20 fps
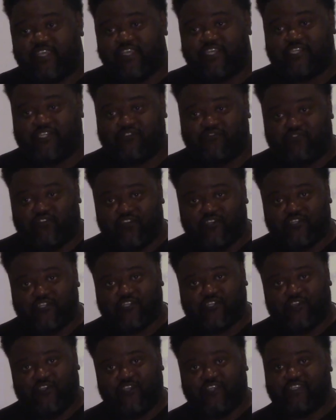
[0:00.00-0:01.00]
is your
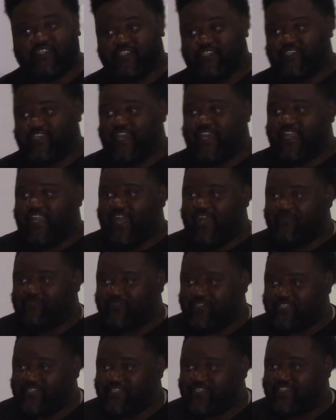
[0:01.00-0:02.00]
first choice and John
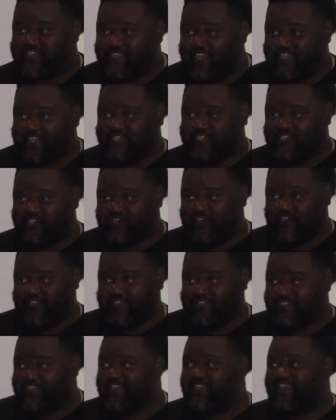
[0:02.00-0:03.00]
Hopkins is your second
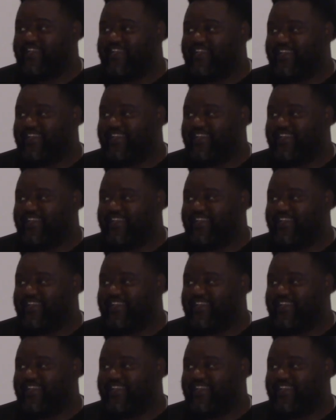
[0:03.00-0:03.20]
choice.